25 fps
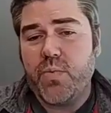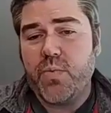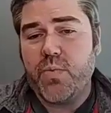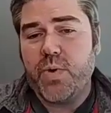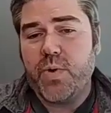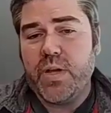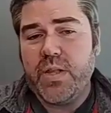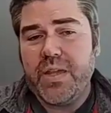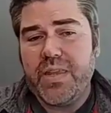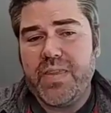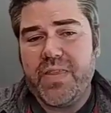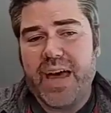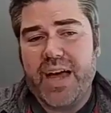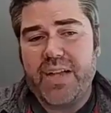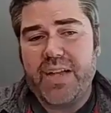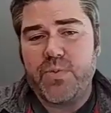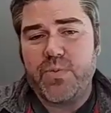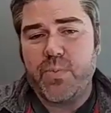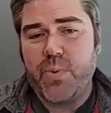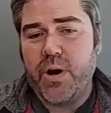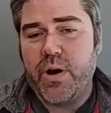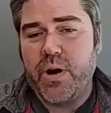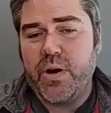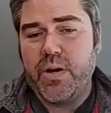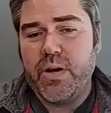And so
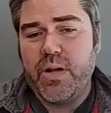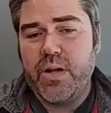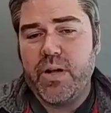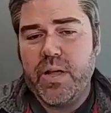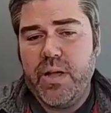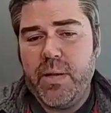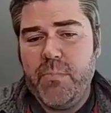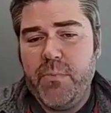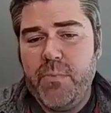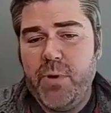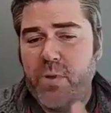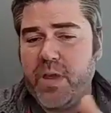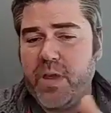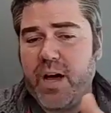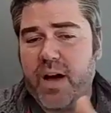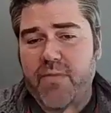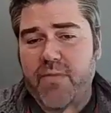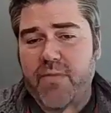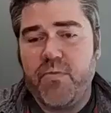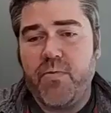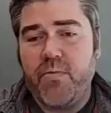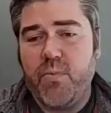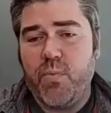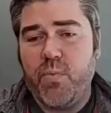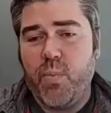really that's where,
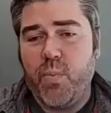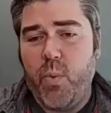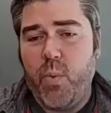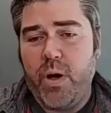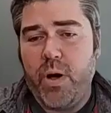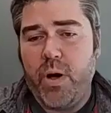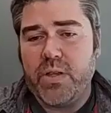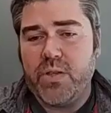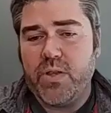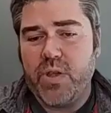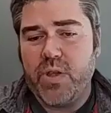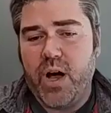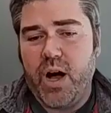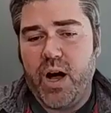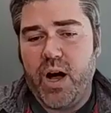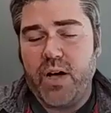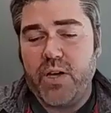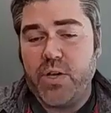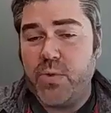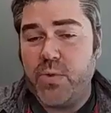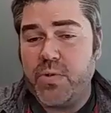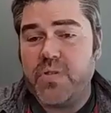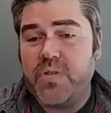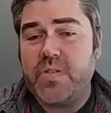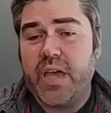building off of what
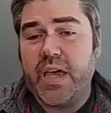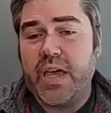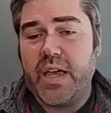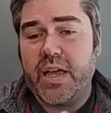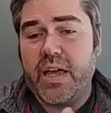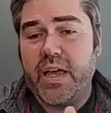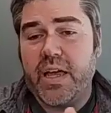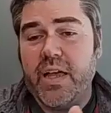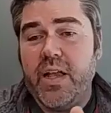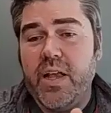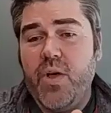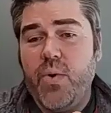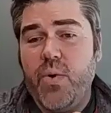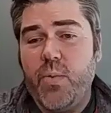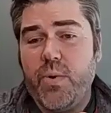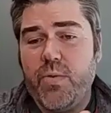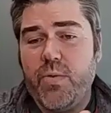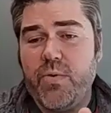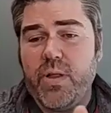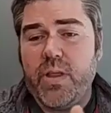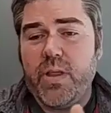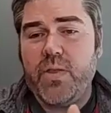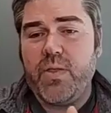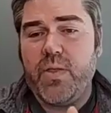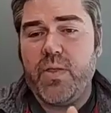you were saying,
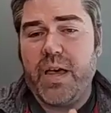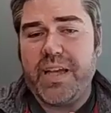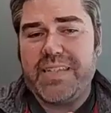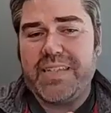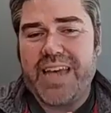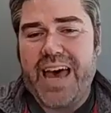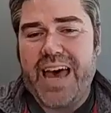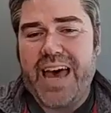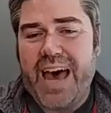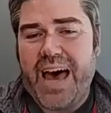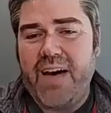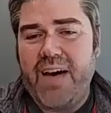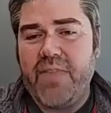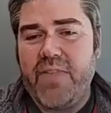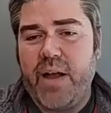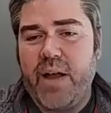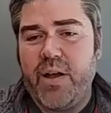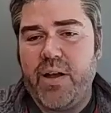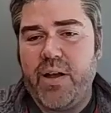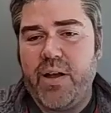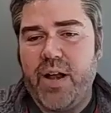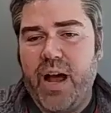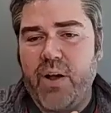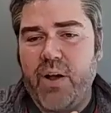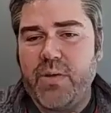we really like to have
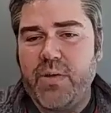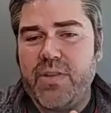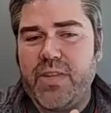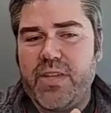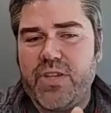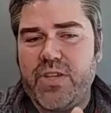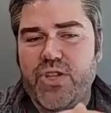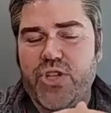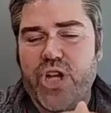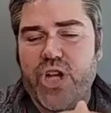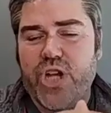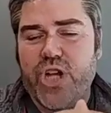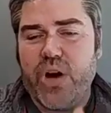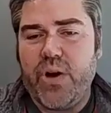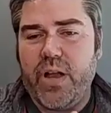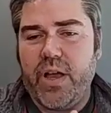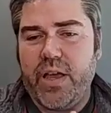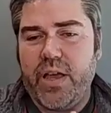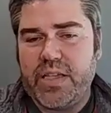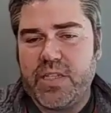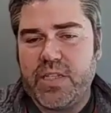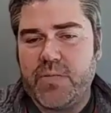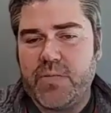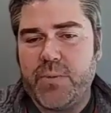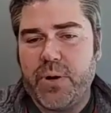that, not only the
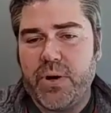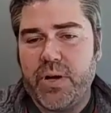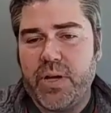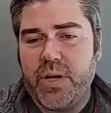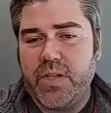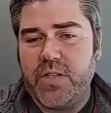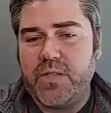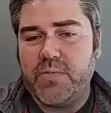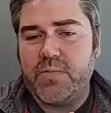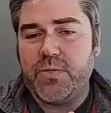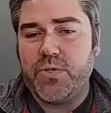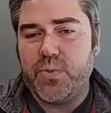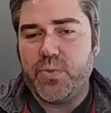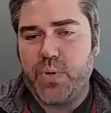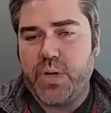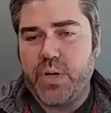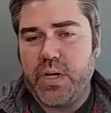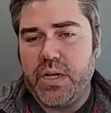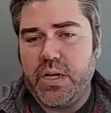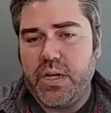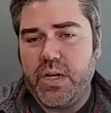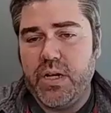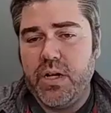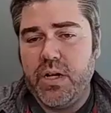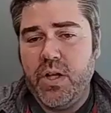shared experience
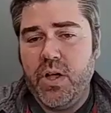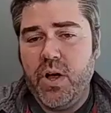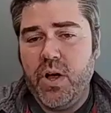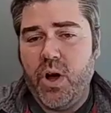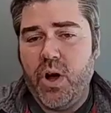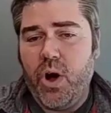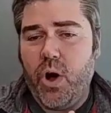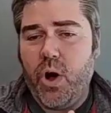between